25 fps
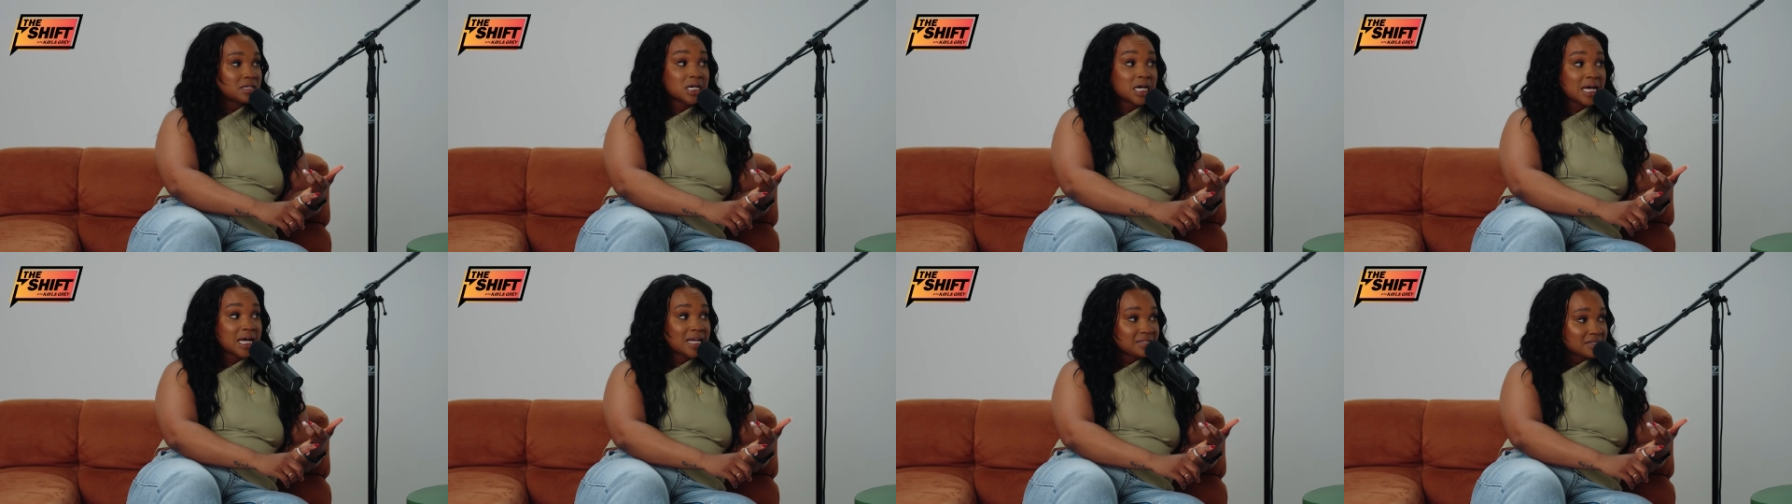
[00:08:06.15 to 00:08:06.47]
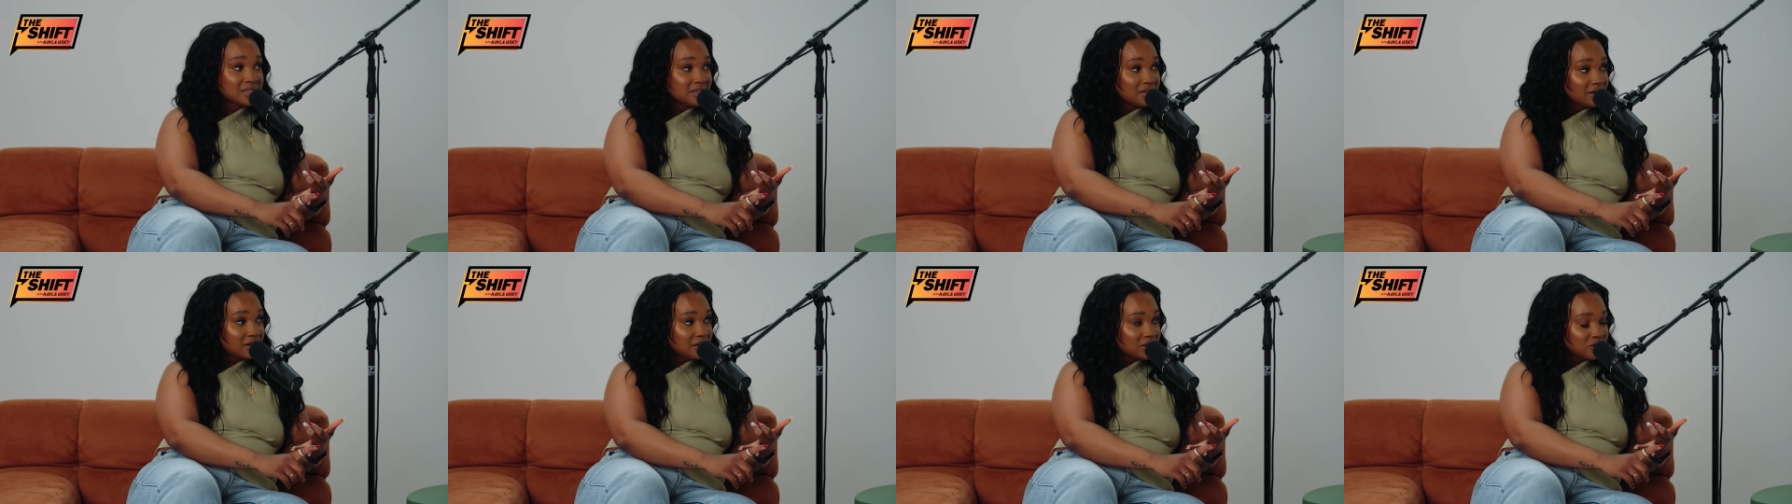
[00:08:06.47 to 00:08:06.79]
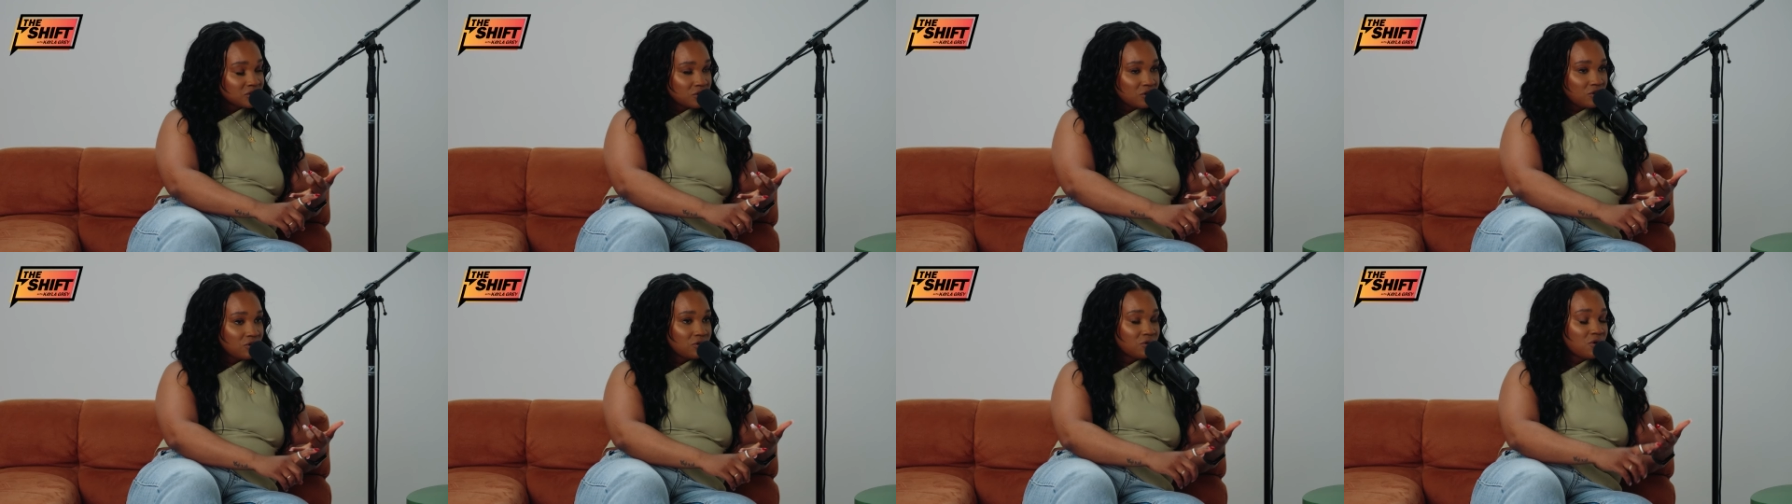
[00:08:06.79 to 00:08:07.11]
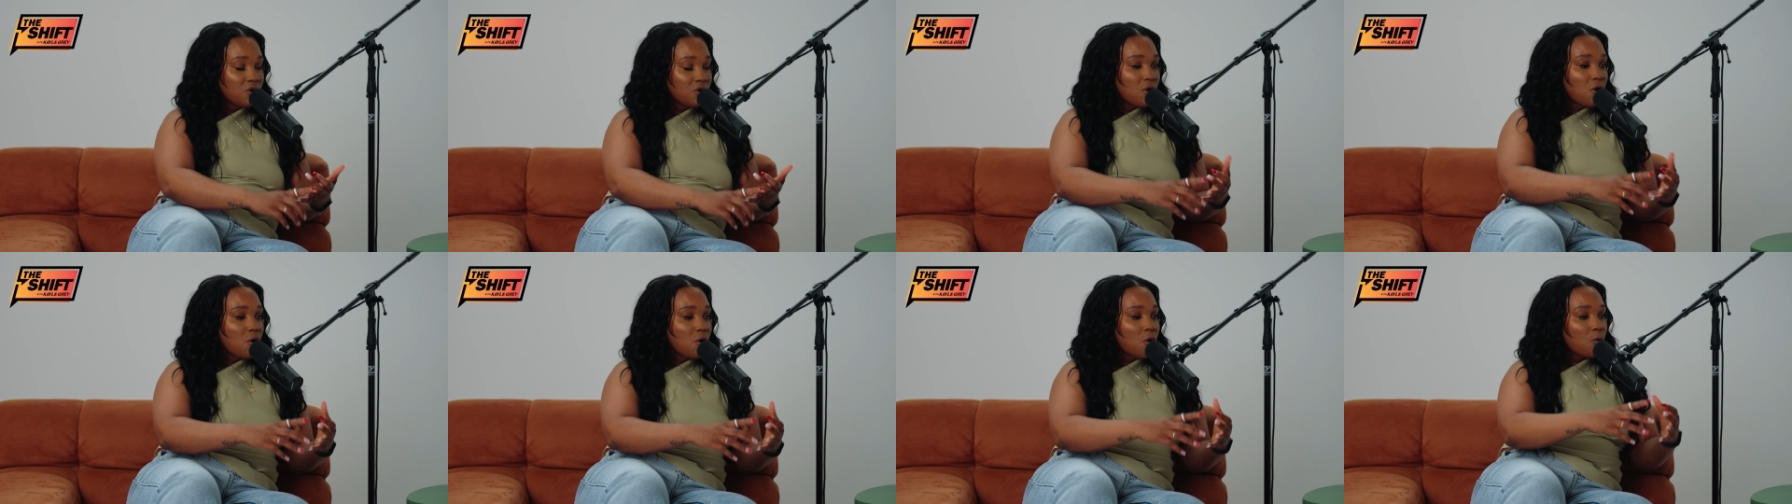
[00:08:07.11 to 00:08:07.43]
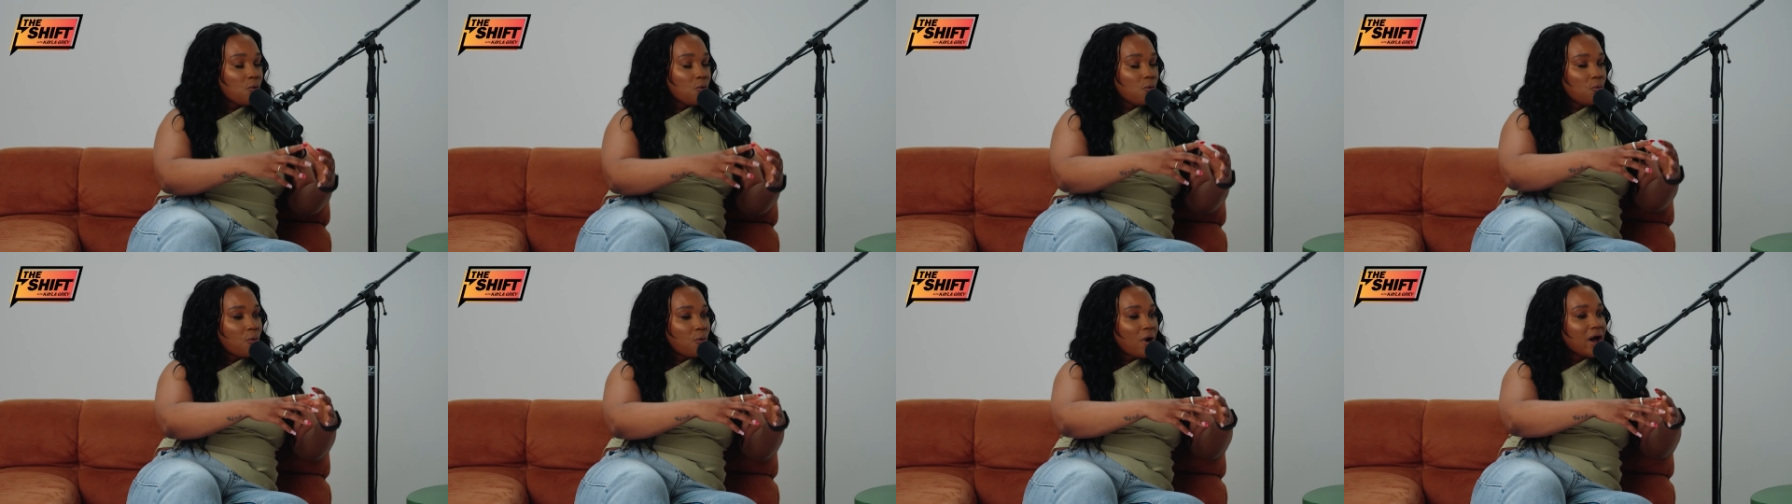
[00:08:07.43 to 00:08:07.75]
as a young adult.
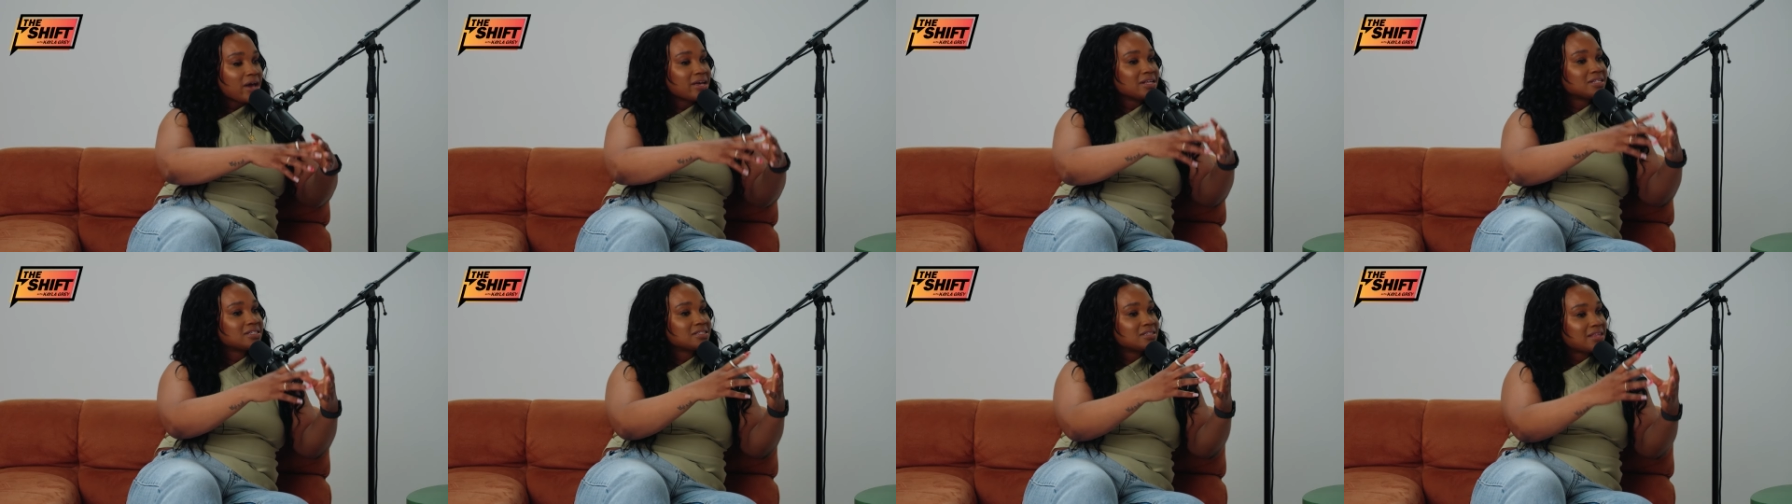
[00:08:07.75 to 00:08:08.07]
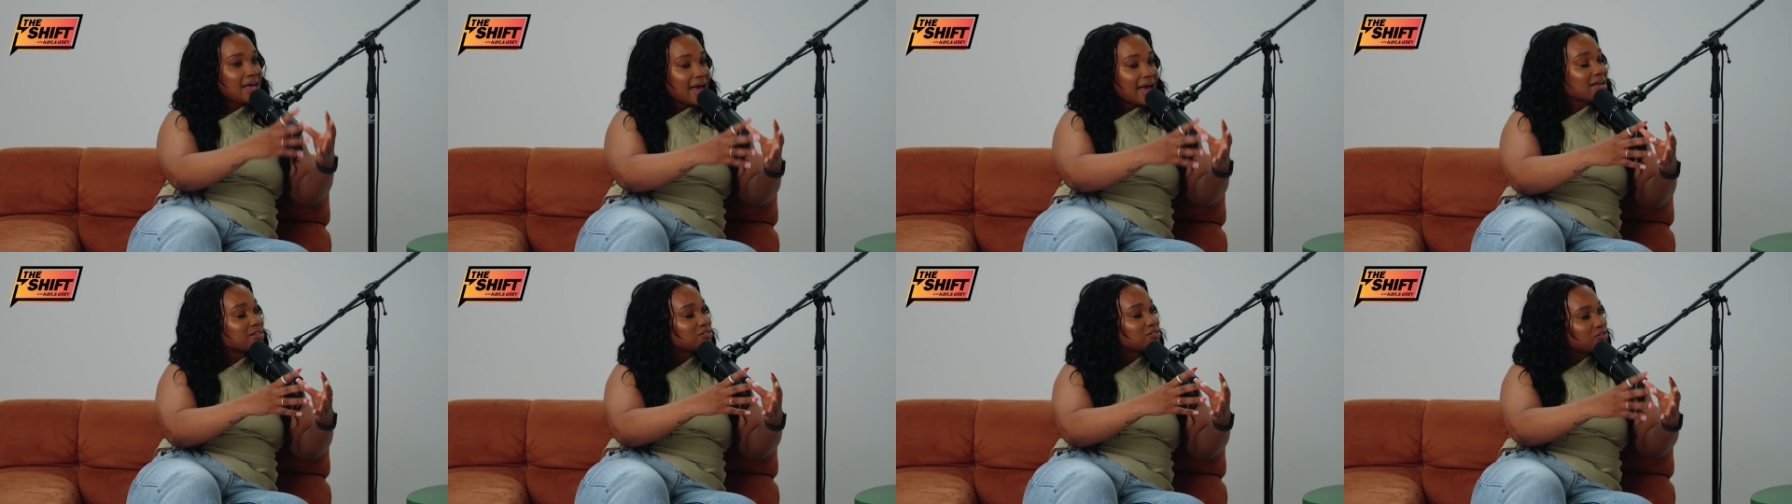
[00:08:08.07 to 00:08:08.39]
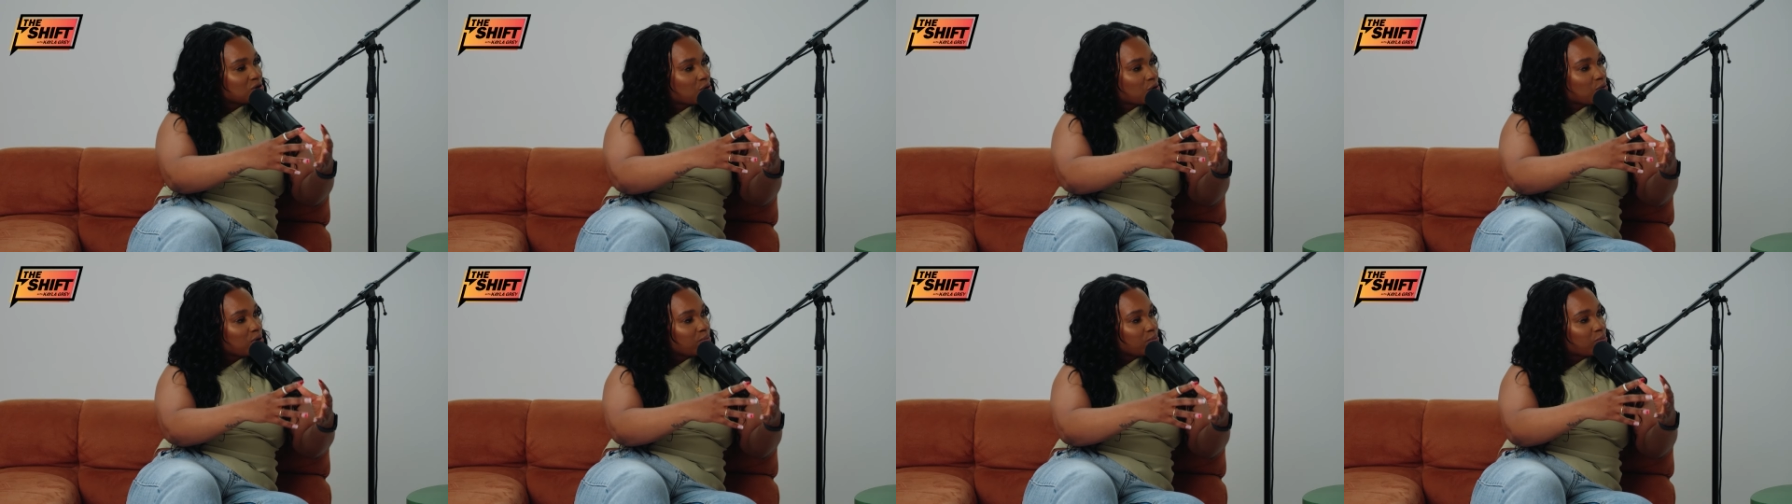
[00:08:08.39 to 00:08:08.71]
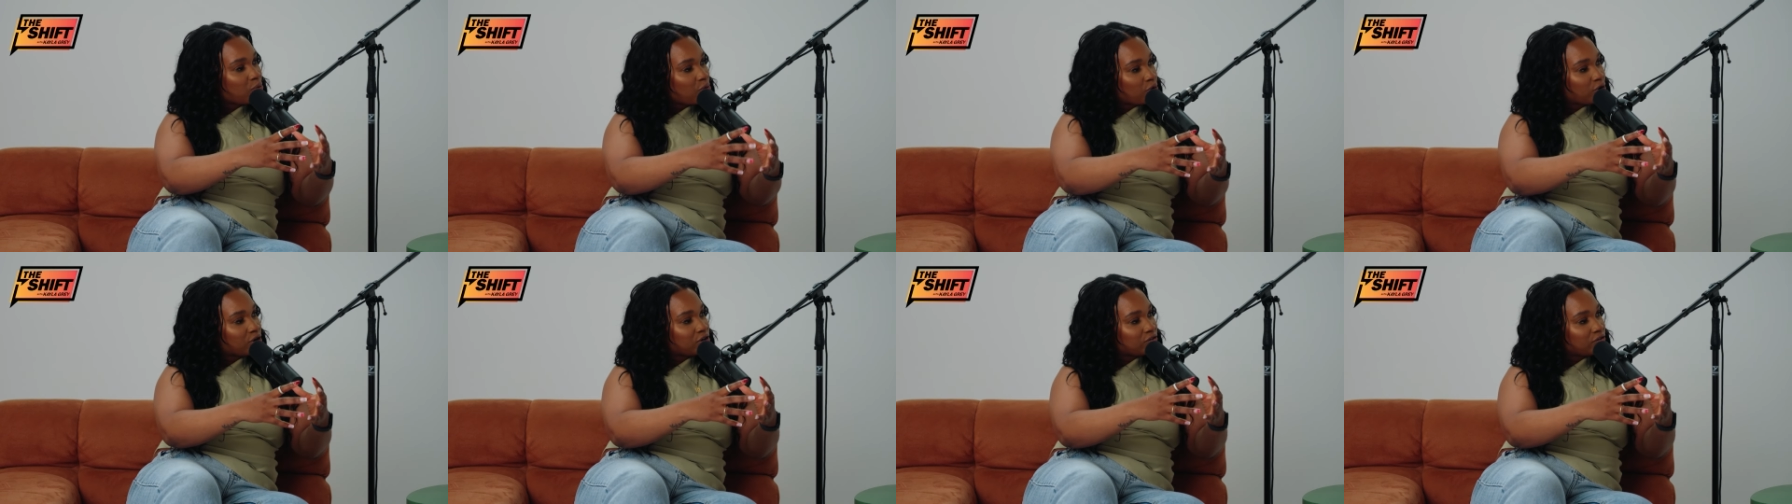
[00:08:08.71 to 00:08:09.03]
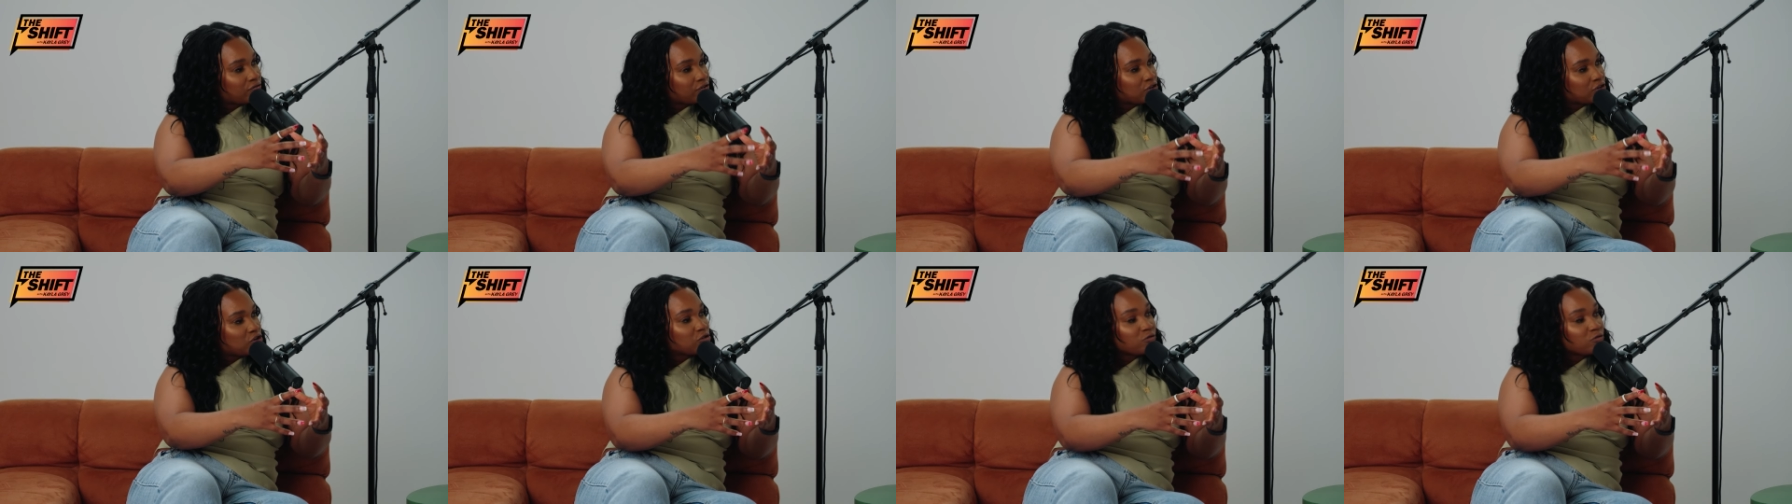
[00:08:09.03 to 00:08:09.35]
Why is that so important
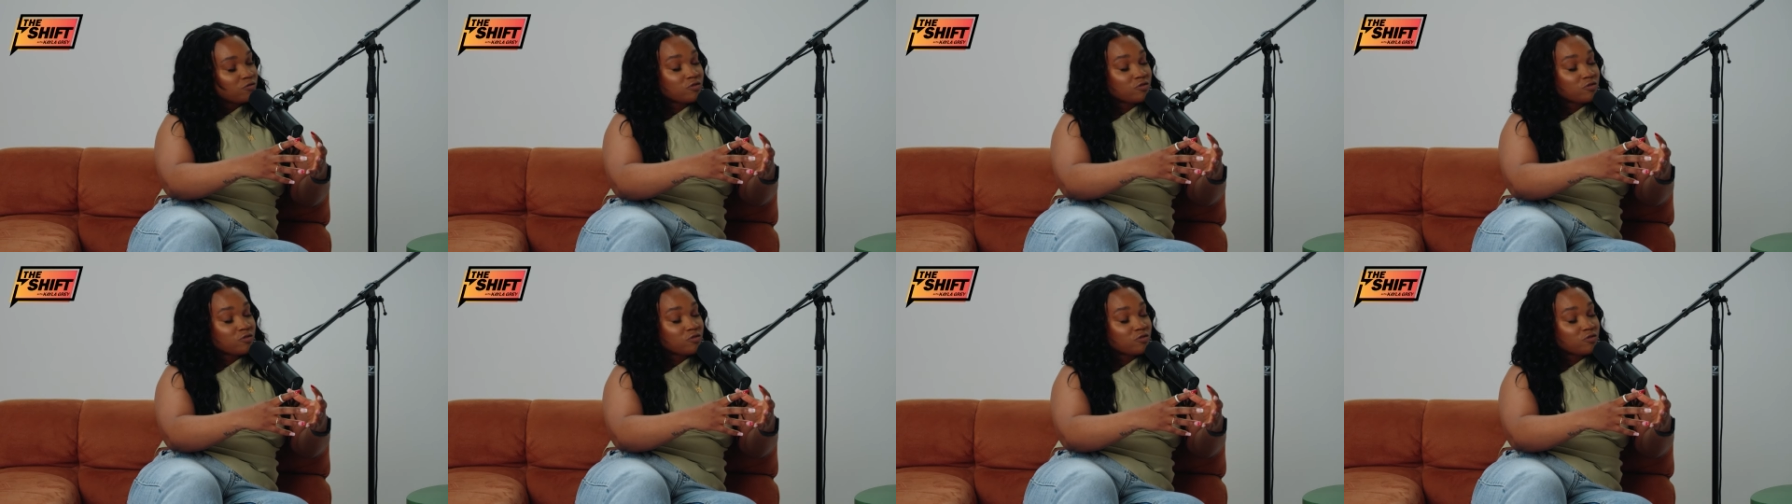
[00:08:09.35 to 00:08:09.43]
for you